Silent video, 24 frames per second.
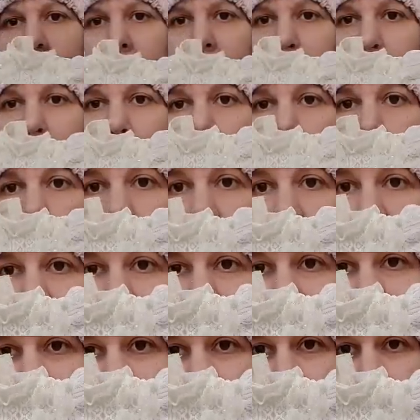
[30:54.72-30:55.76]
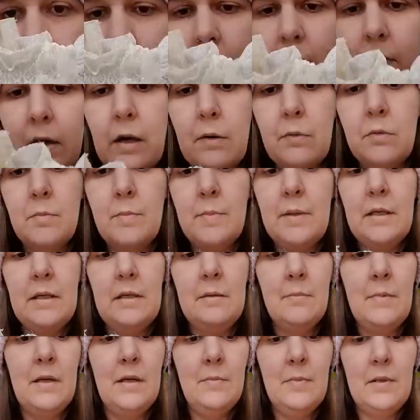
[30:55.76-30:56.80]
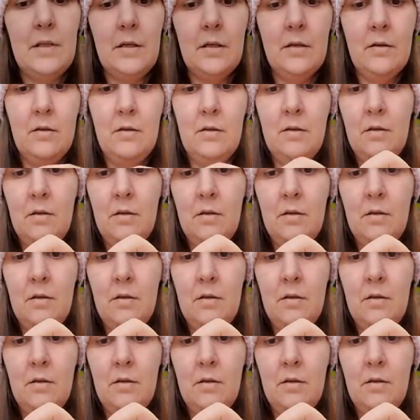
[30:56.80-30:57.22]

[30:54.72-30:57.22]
I don't know what size of doll that would be. Maybe.